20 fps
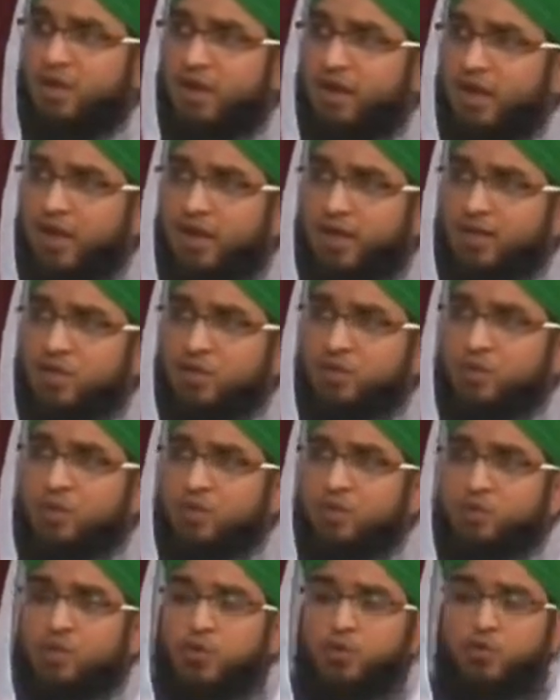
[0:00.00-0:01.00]
and
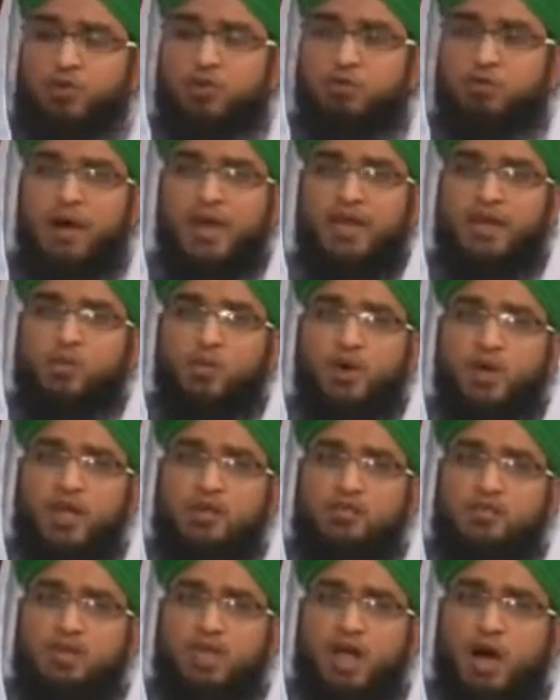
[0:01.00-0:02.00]
we don't mind
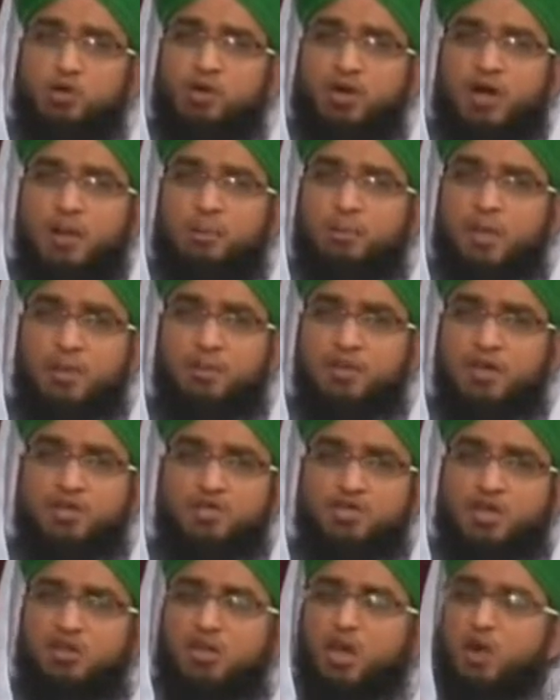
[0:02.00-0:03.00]
whatever the outcome may be,
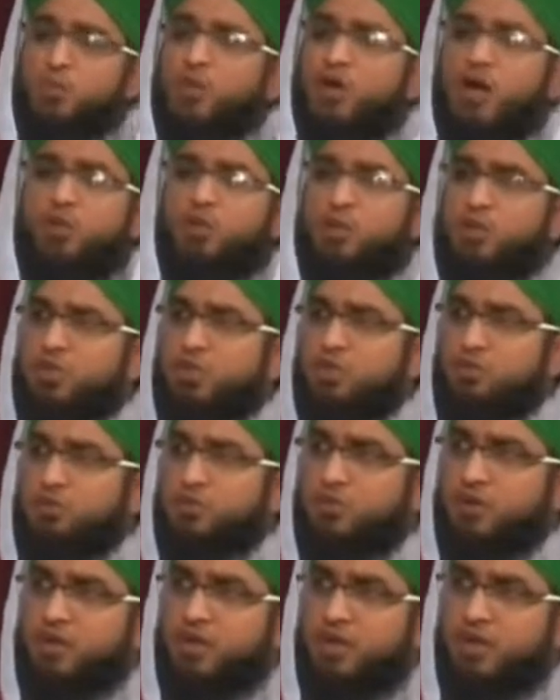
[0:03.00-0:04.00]
inshallah, we are with
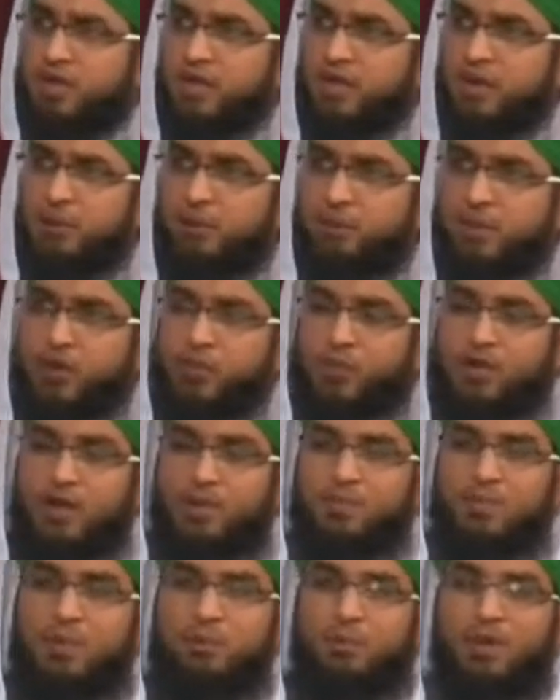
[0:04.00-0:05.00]
you. But when
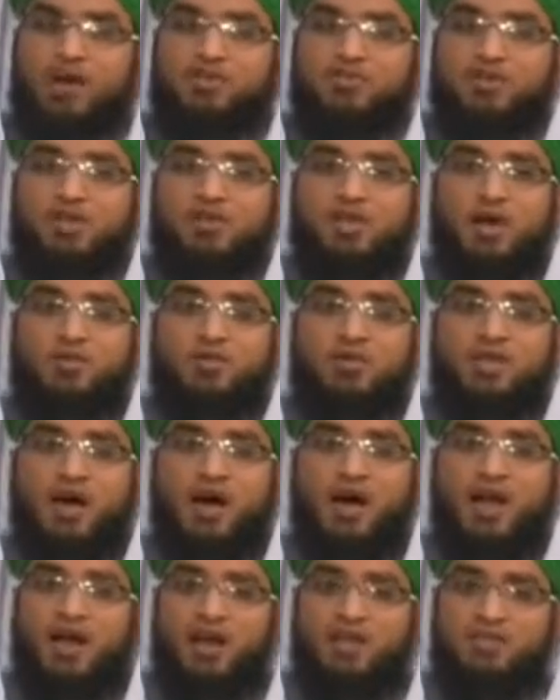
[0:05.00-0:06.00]
Nabi Pak Sallallahu
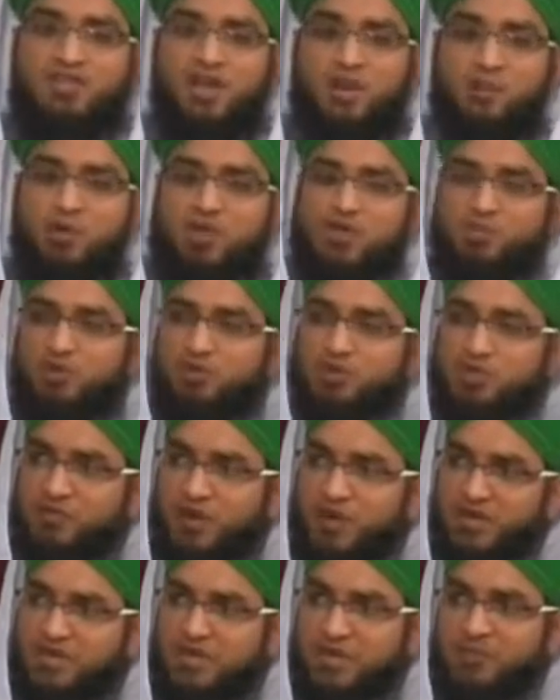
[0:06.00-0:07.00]
Ta'ala Alaihi Wasallam was
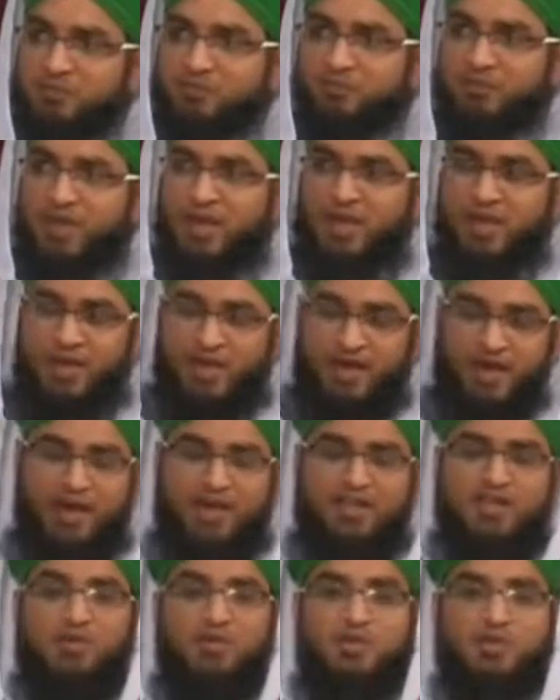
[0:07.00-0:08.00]
motivating, and
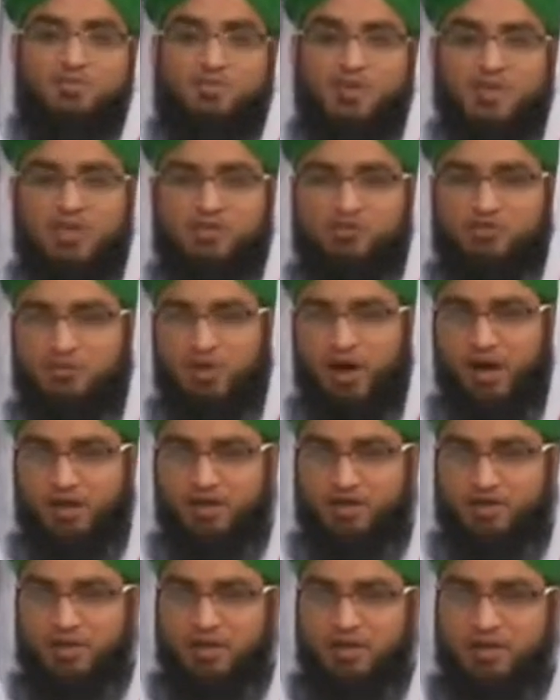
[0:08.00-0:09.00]
as he was speaking,
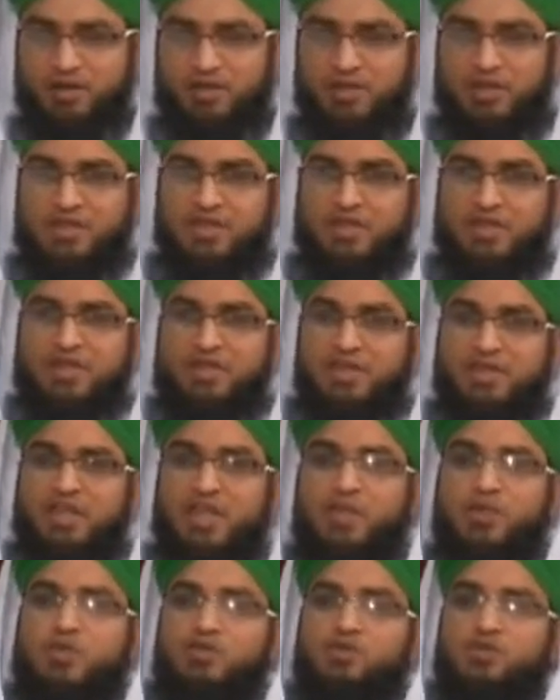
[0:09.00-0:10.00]
subhanallah,
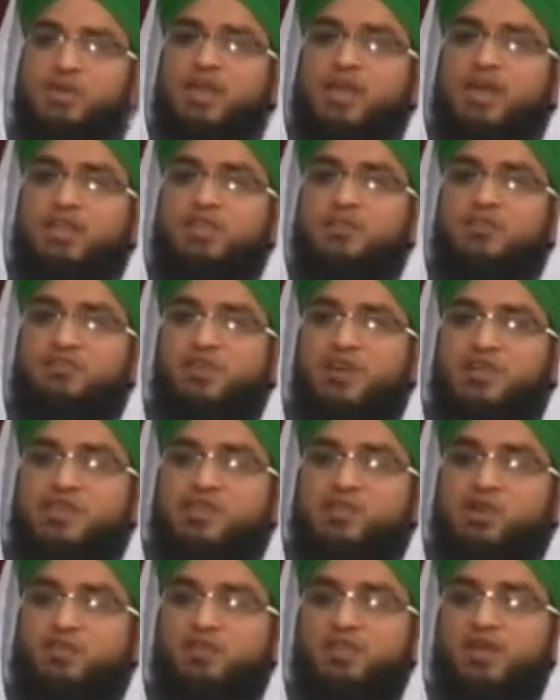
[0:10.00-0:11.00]
he was looking at the
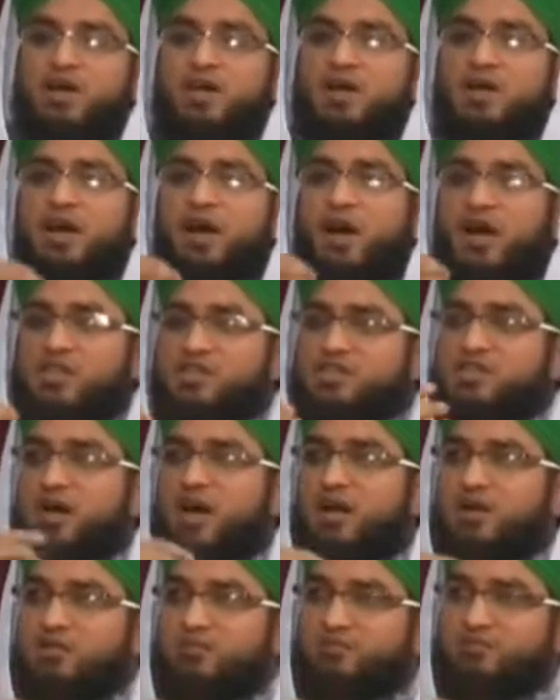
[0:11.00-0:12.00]
faces of the
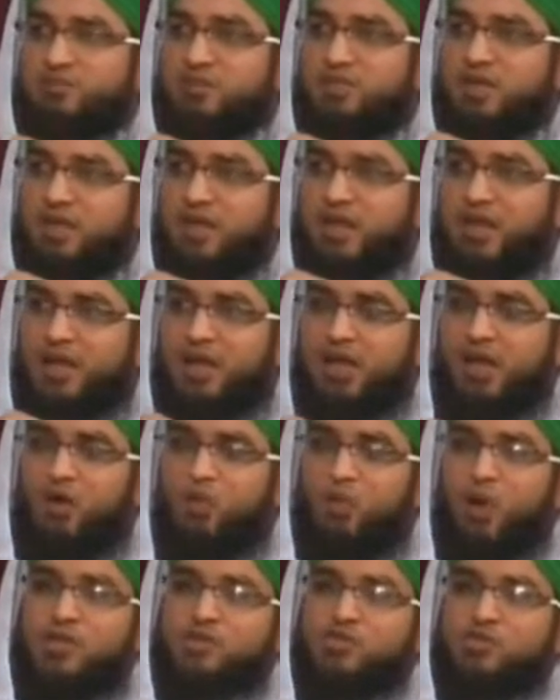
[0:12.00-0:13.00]
Ansar.
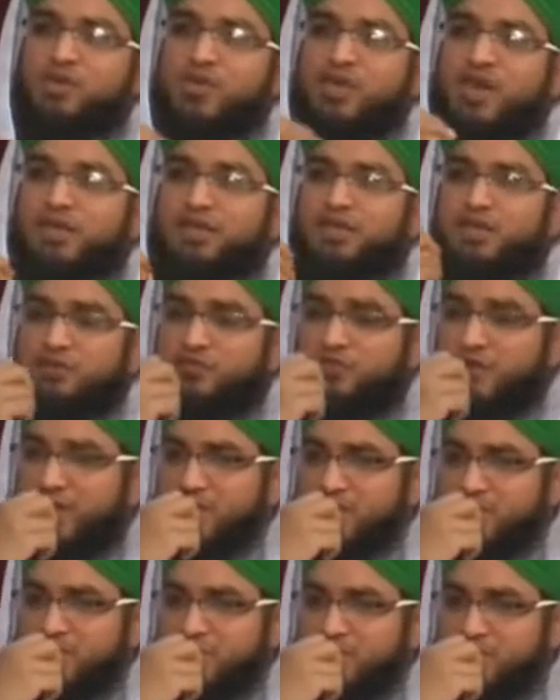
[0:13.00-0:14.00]
Whilst looking at their
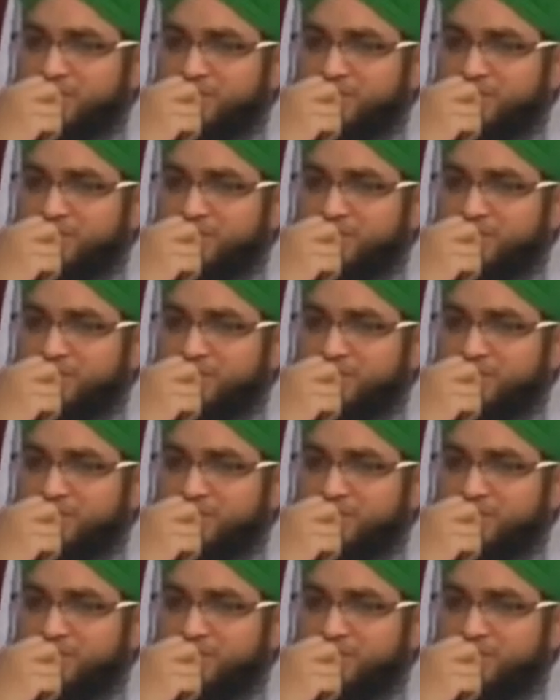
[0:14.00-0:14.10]
face,